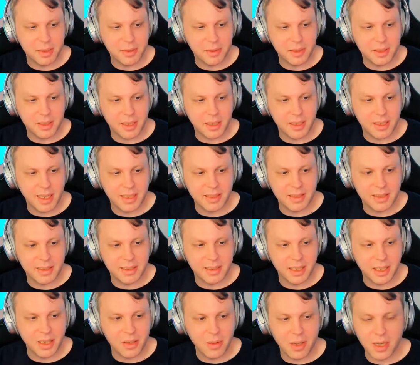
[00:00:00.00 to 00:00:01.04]
said nice to
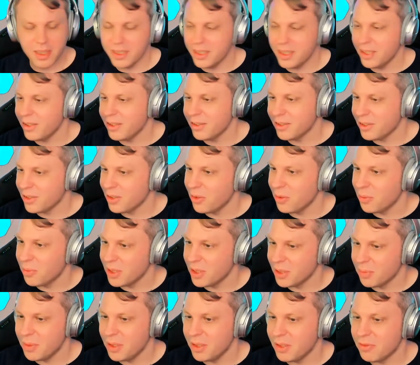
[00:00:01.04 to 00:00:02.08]
see you on here, so it
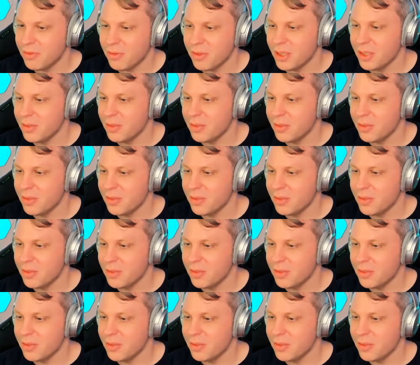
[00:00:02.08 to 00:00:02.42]
must be a good friend of